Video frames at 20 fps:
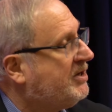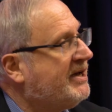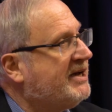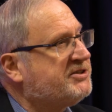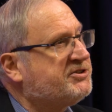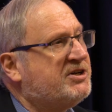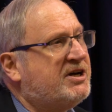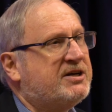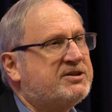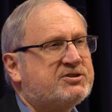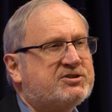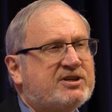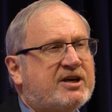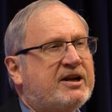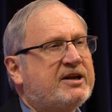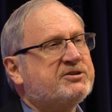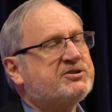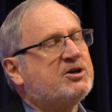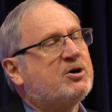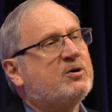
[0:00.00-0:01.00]
last night in
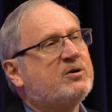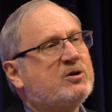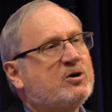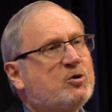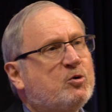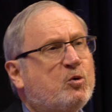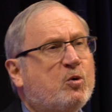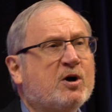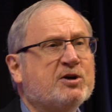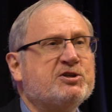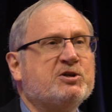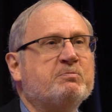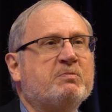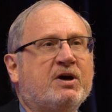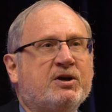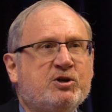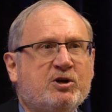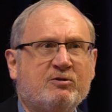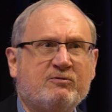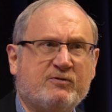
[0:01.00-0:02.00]
San Antonio watching
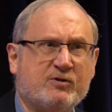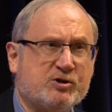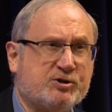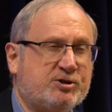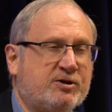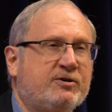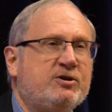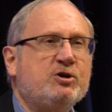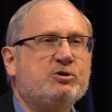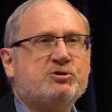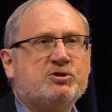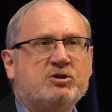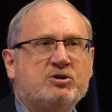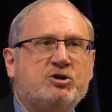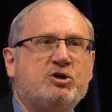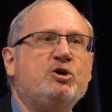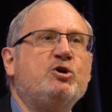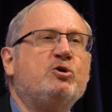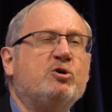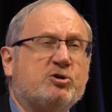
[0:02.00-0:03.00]
my University of Houston
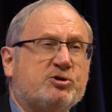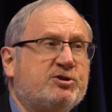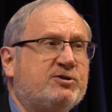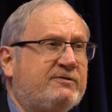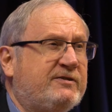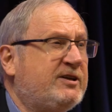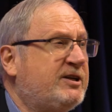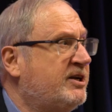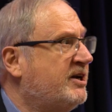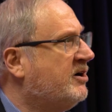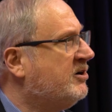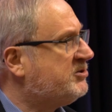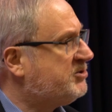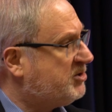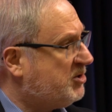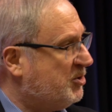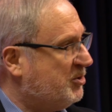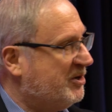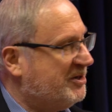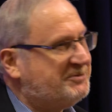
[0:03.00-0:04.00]
Cougars defeat
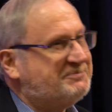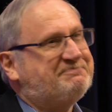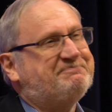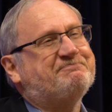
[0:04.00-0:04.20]
Arizona.